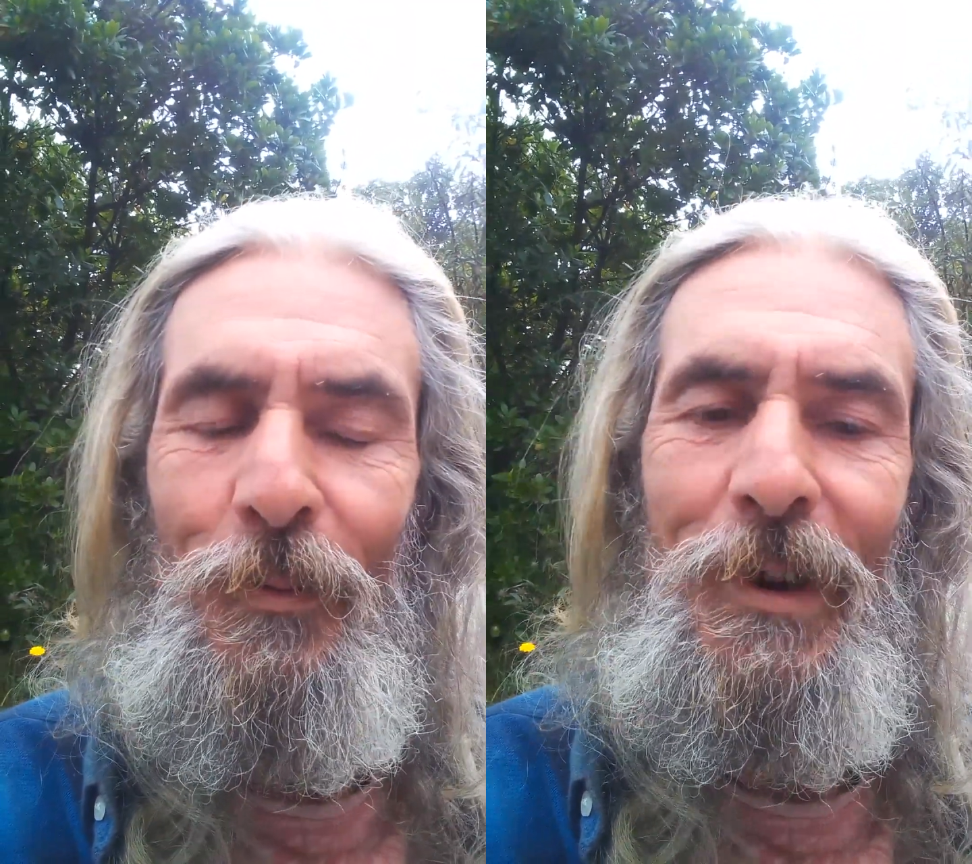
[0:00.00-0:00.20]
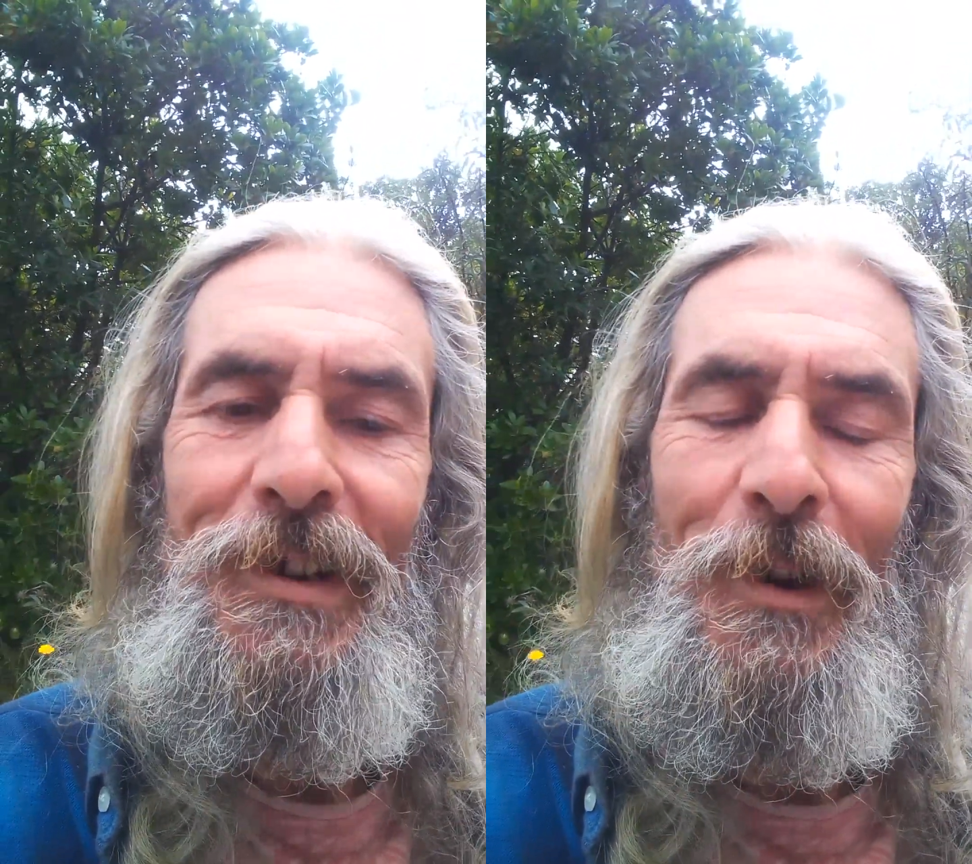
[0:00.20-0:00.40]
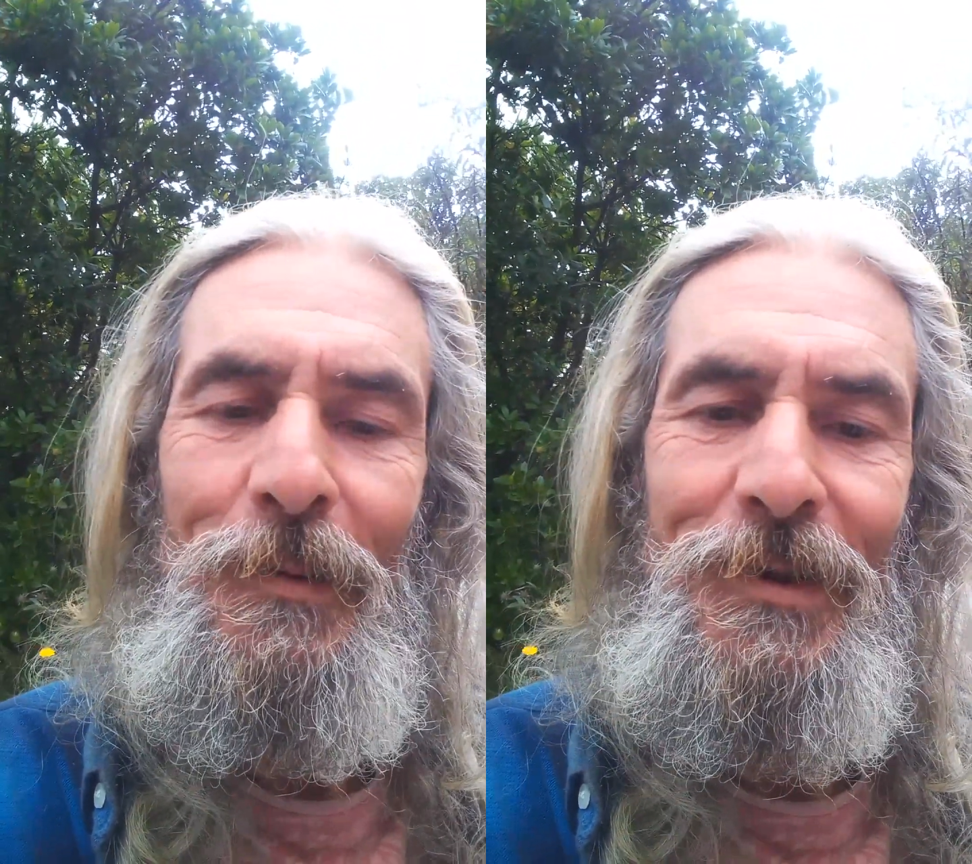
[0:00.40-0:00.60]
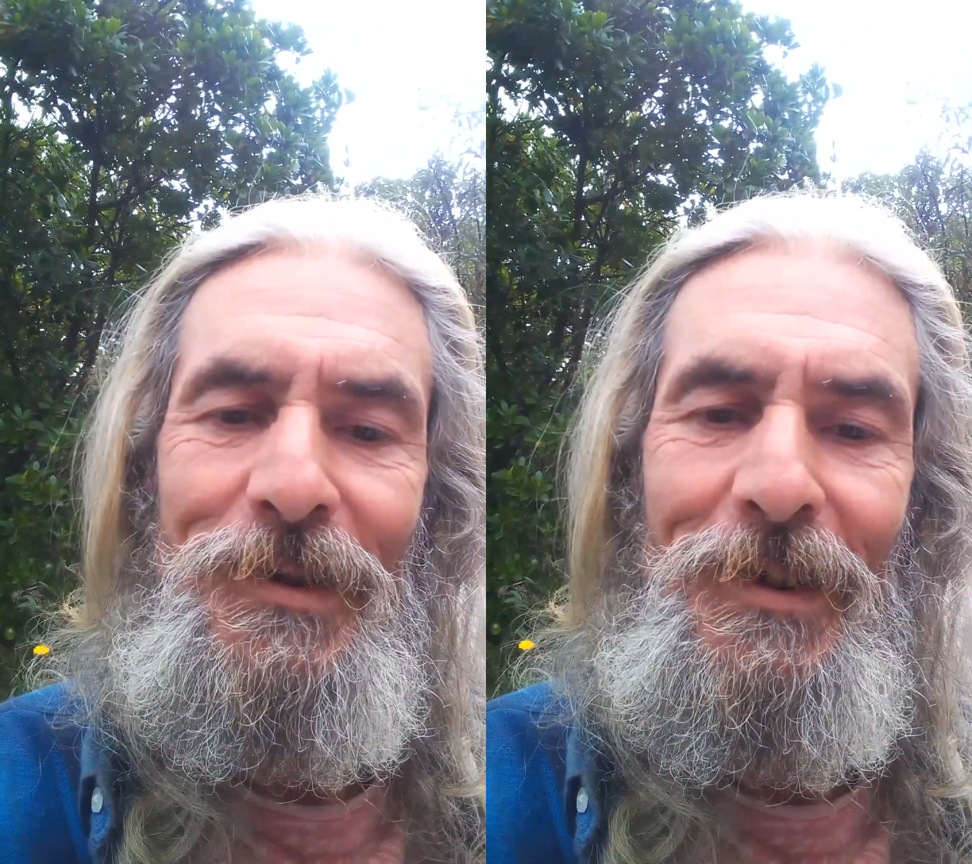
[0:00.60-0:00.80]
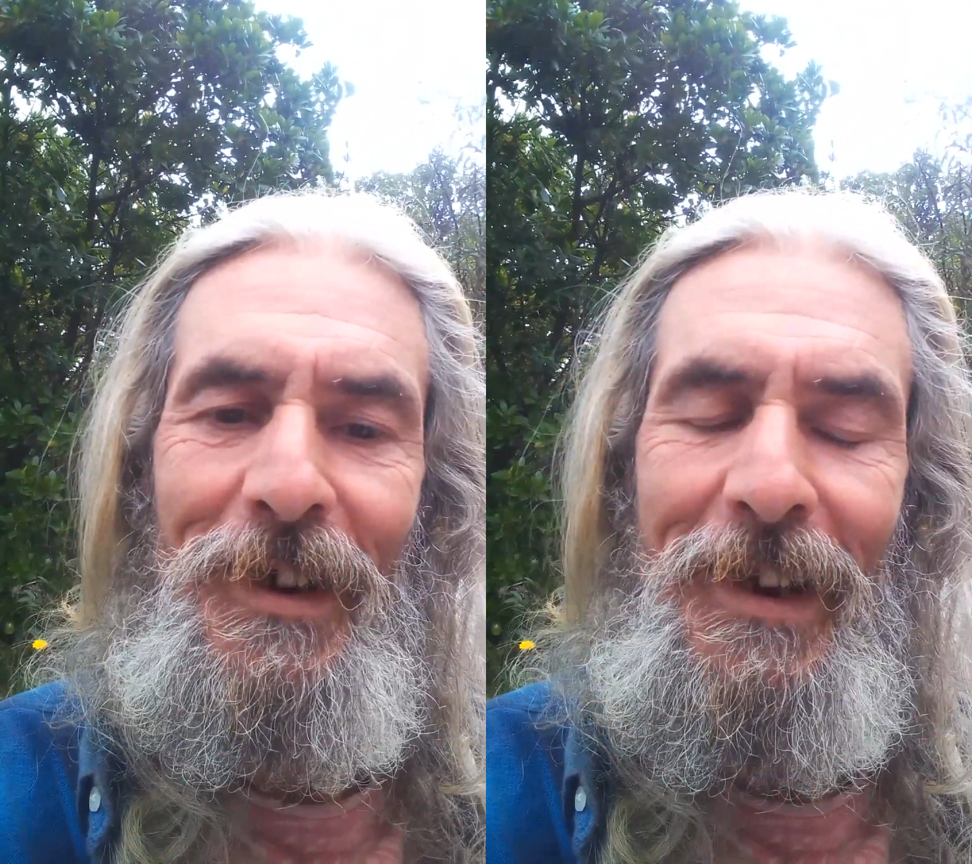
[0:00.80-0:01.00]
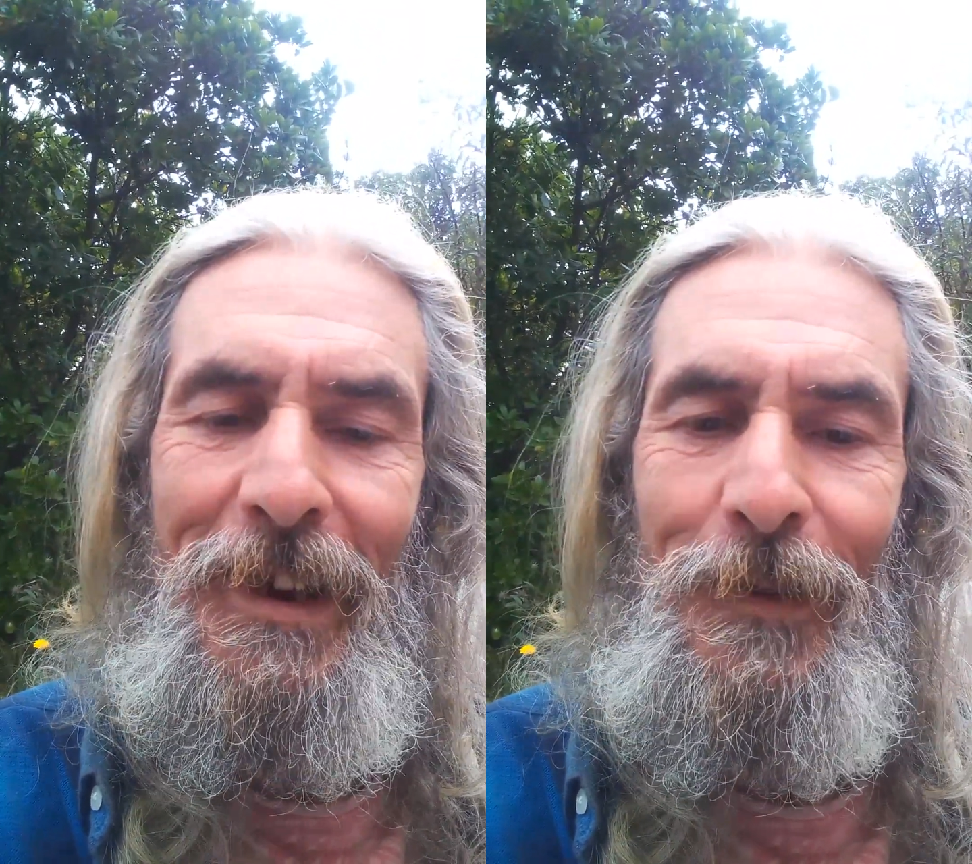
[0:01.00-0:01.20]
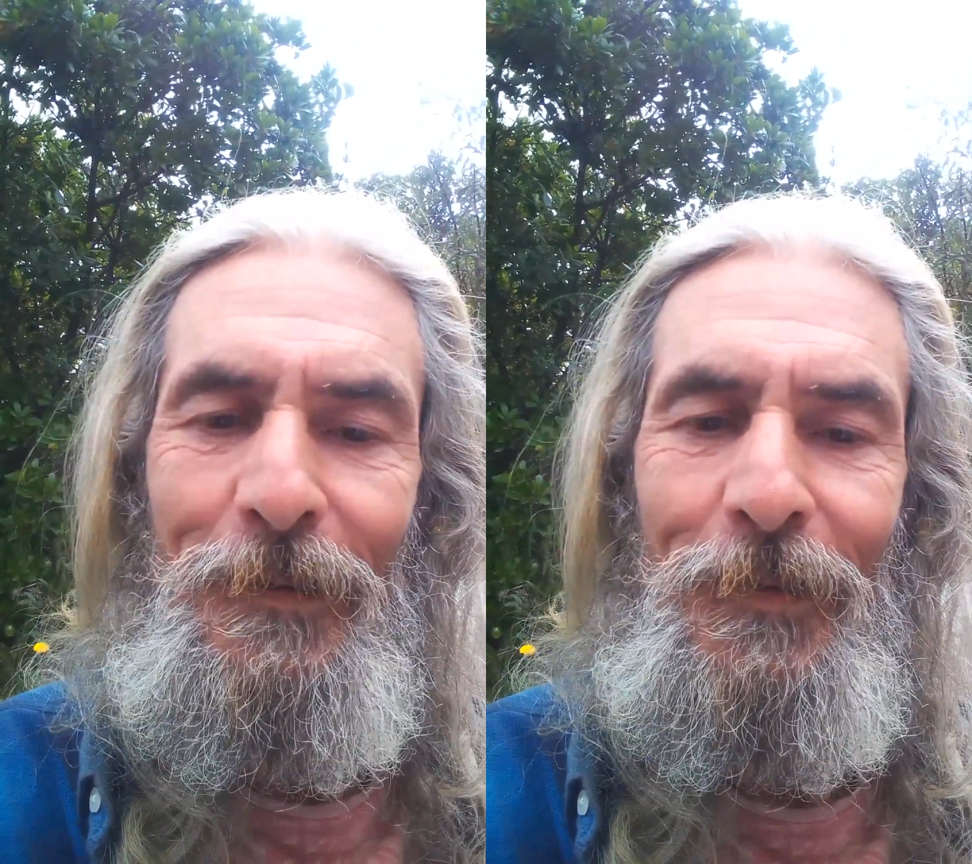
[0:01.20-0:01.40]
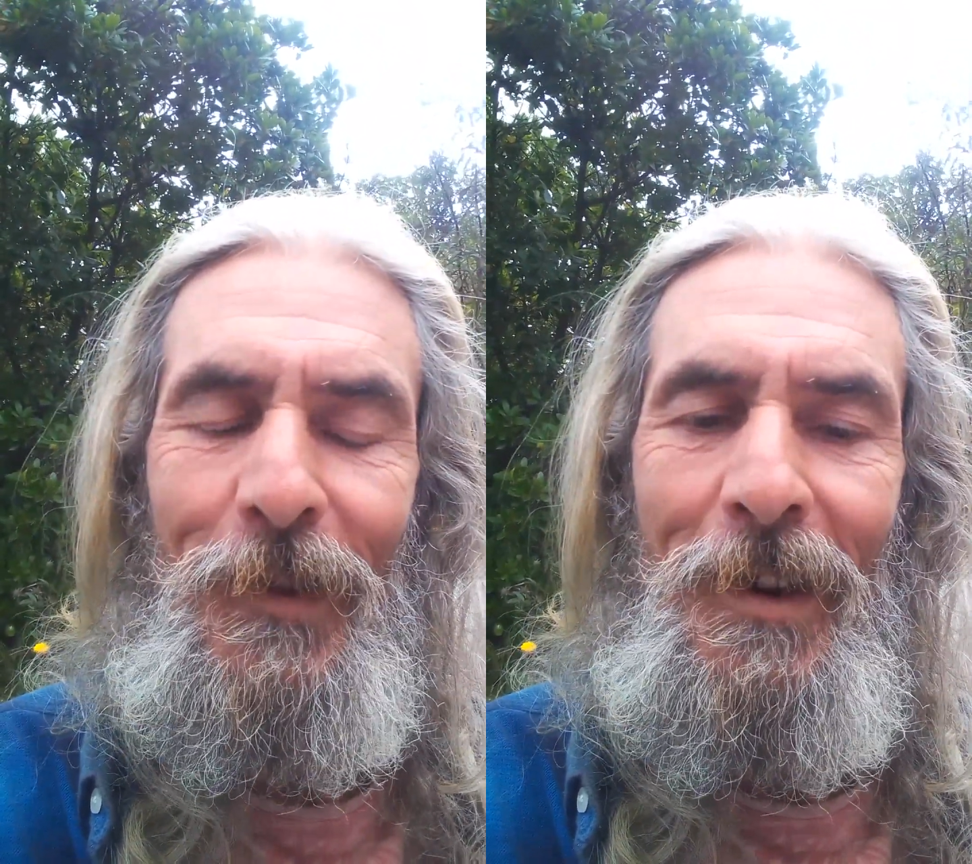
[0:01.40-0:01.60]
we don't leave
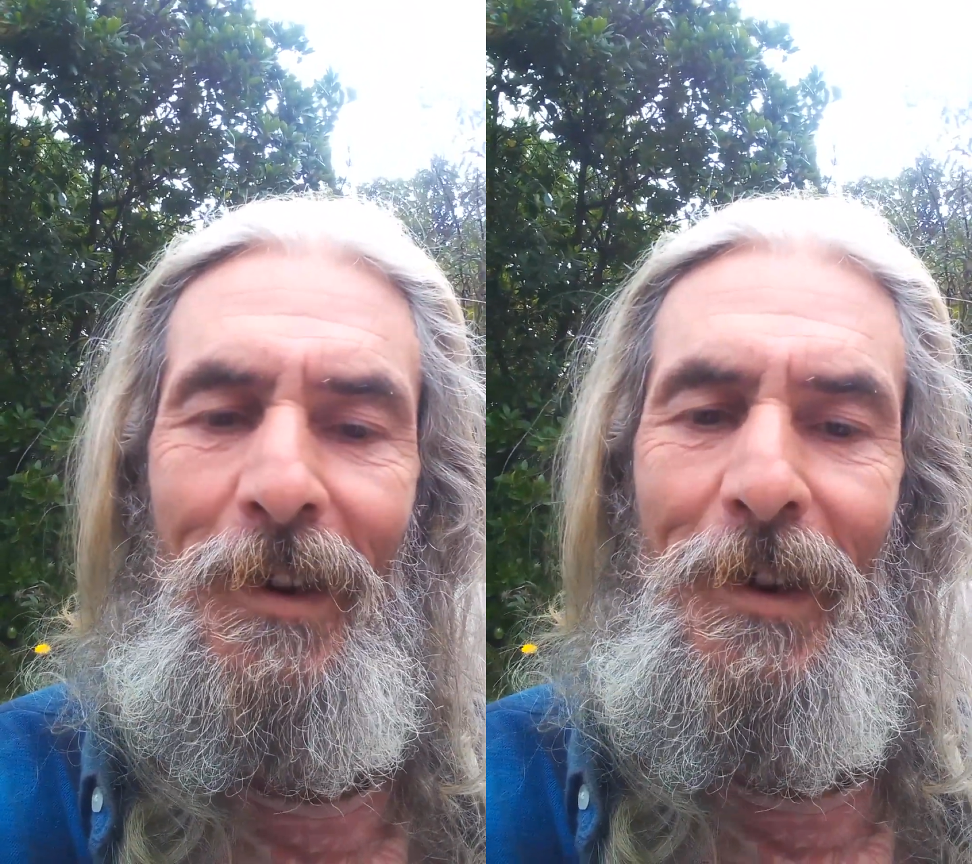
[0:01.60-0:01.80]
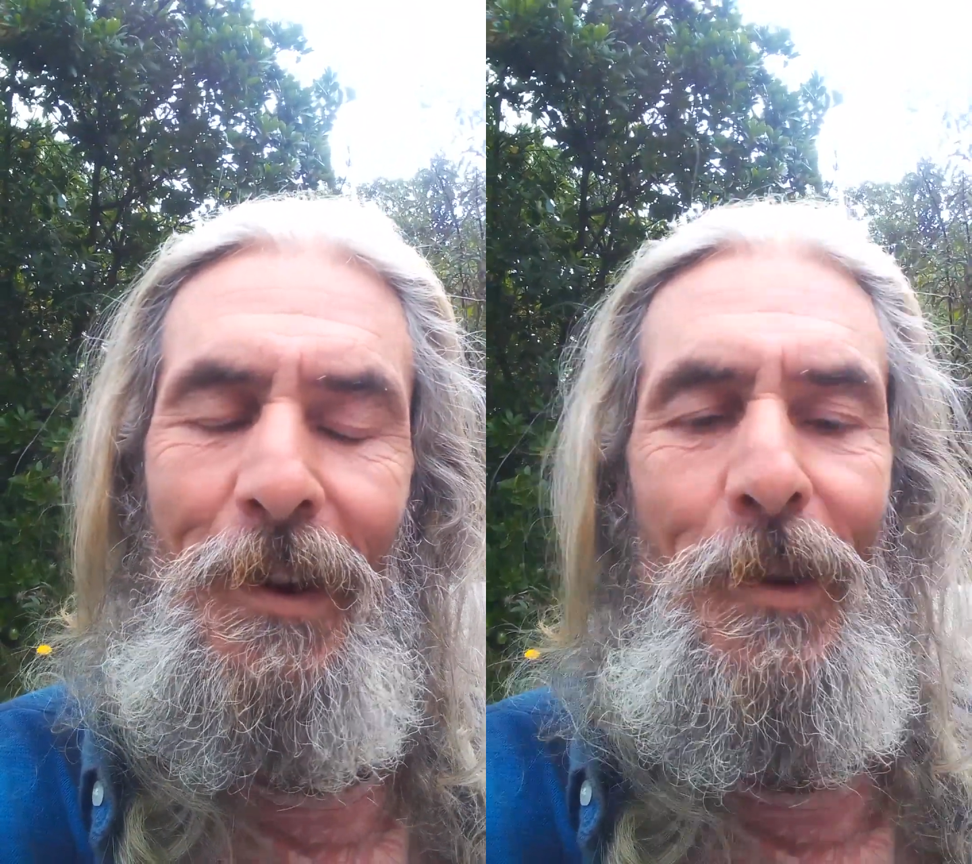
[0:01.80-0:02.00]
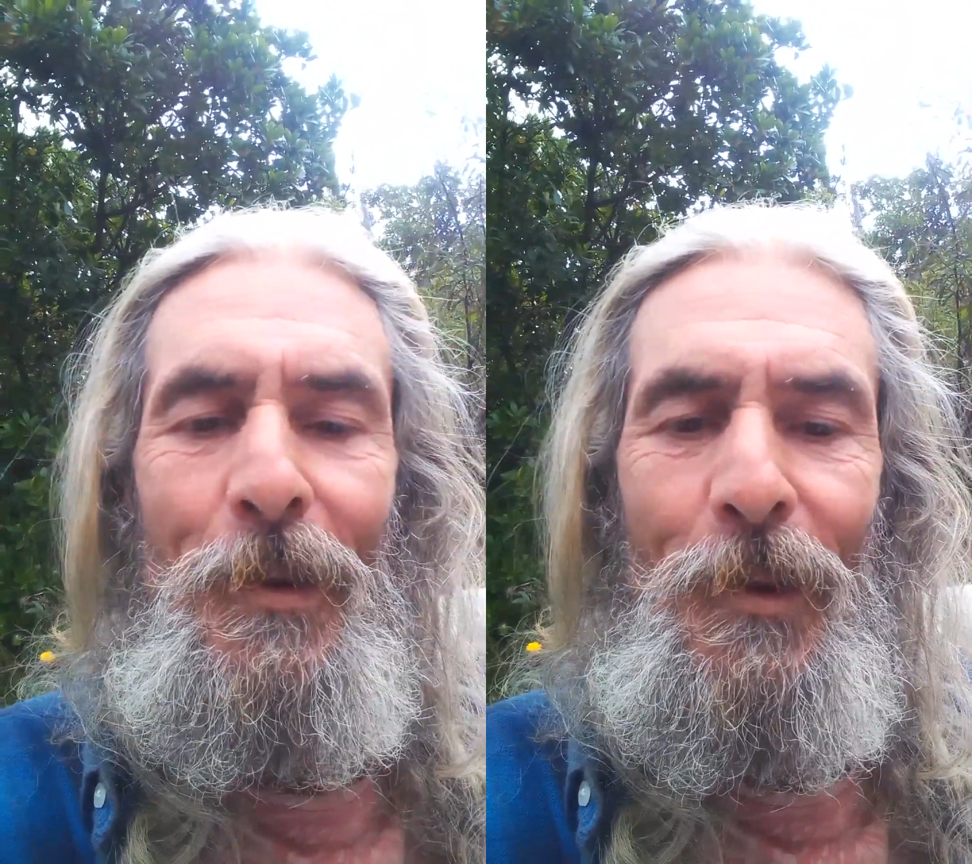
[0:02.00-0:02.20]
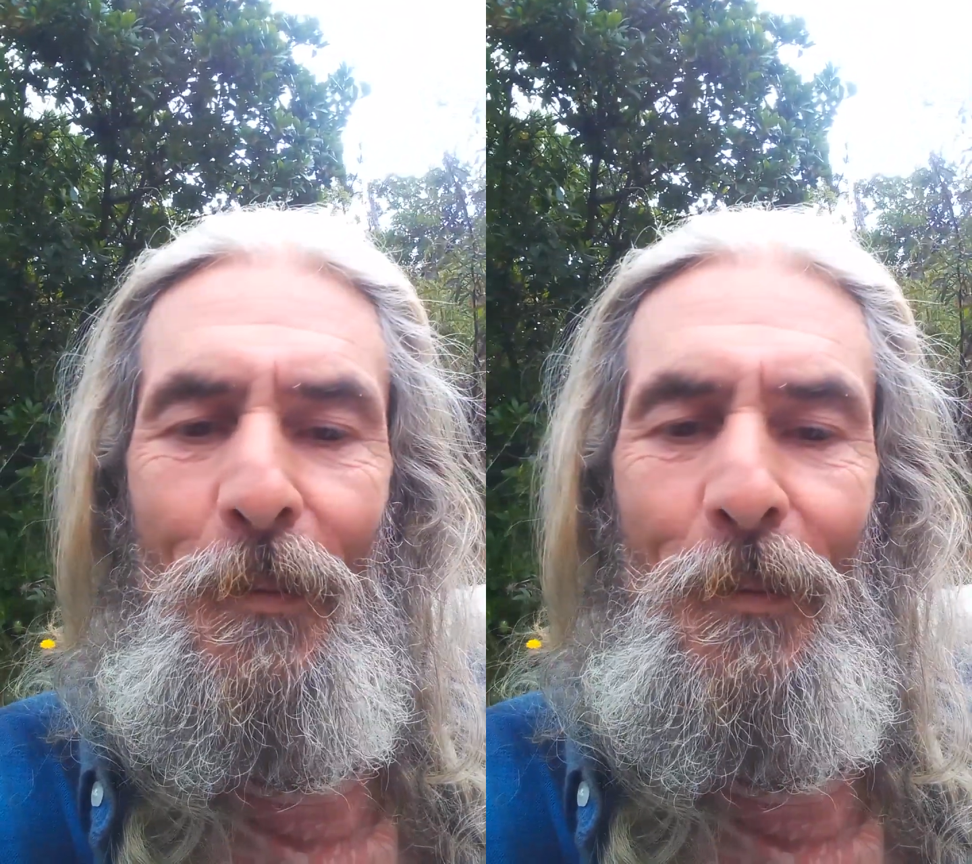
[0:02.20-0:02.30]
the